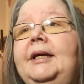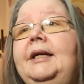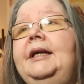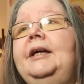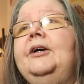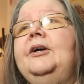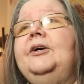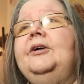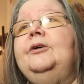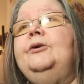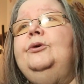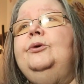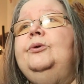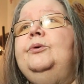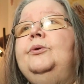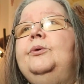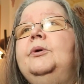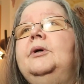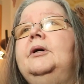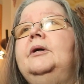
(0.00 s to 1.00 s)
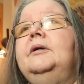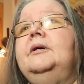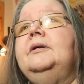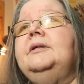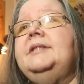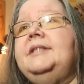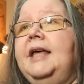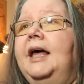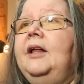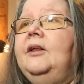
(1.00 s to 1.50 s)
here who
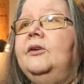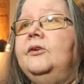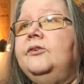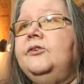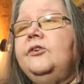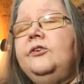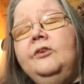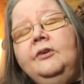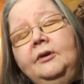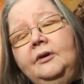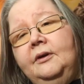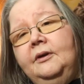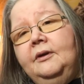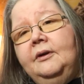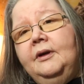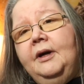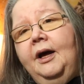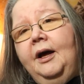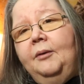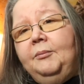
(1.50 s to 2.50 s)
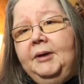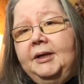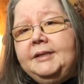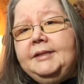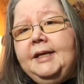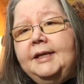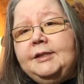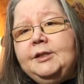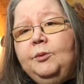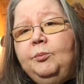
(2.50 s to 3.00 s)
sells
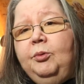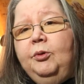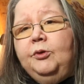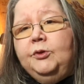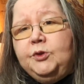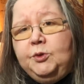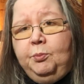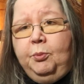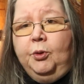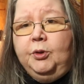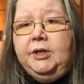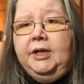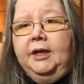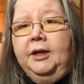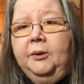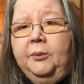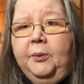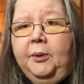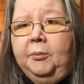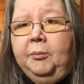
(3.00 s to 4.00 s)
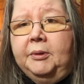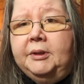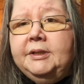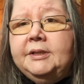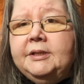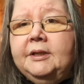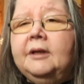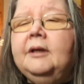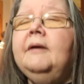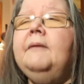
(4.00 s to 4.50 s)
accessible sporting
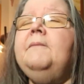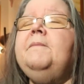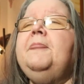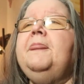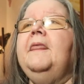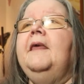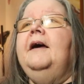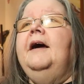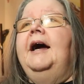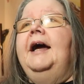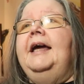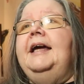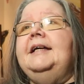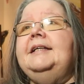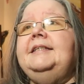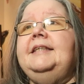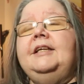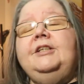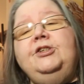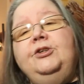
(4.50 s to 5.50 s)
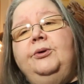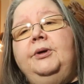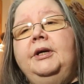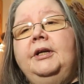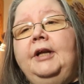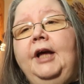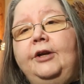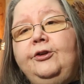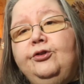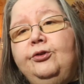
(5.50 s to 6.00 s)
equipment is that you
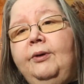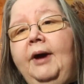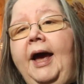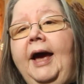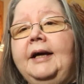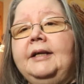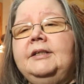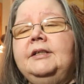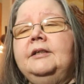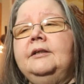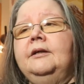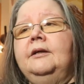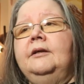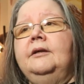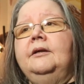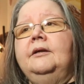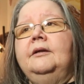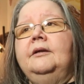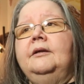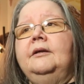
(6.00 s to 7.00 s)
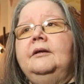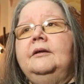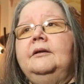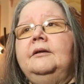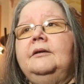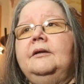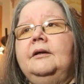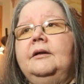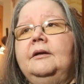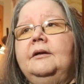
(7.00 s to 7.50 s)
can attract
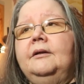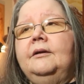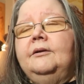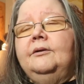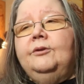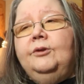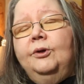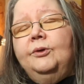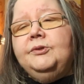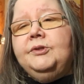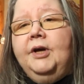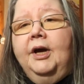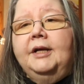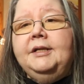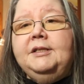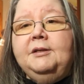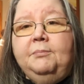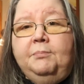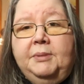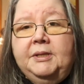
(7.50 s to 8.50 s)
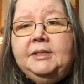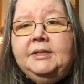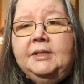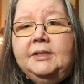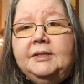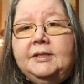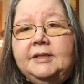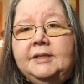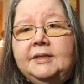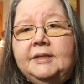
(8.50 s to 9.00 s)
those kinds of
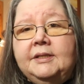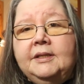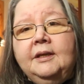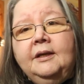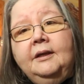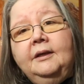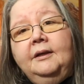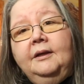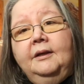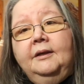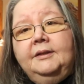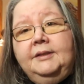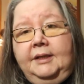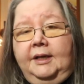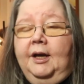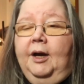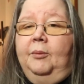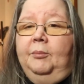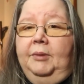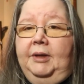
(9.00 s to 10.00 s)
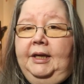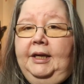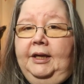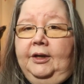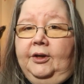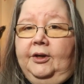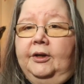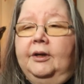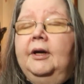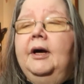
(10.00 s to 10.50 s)
businesses to come
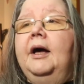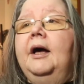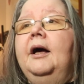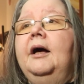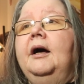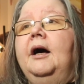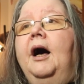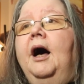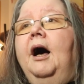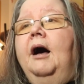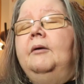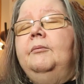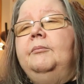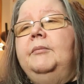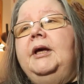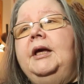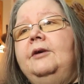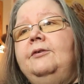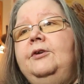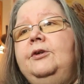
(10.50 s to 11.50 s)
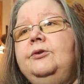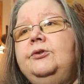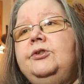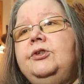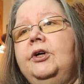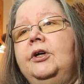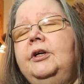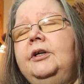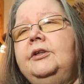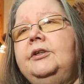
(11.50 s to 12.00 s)
here. If you
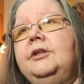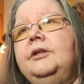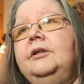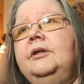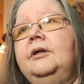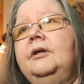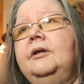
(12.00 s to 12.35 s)
start